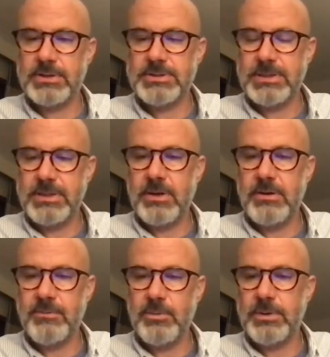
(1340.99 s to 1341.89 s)
but there are
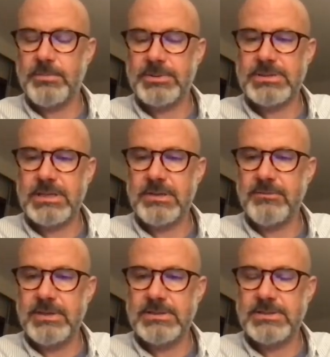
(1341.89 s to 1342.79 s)
40% of
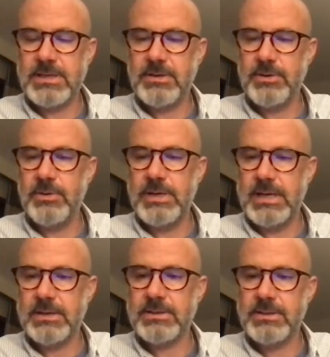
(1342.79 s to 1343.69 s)
these that are
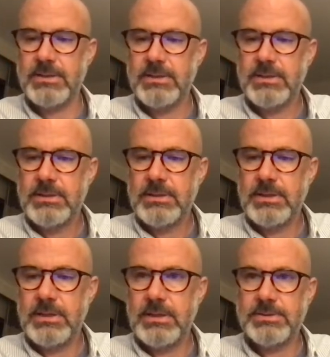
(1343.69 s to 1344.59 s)
unique
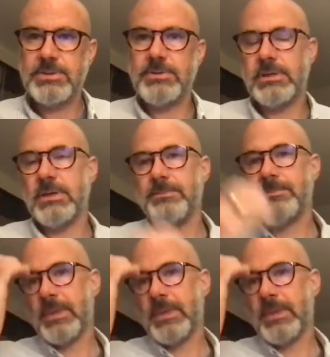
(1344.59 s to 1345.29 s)
to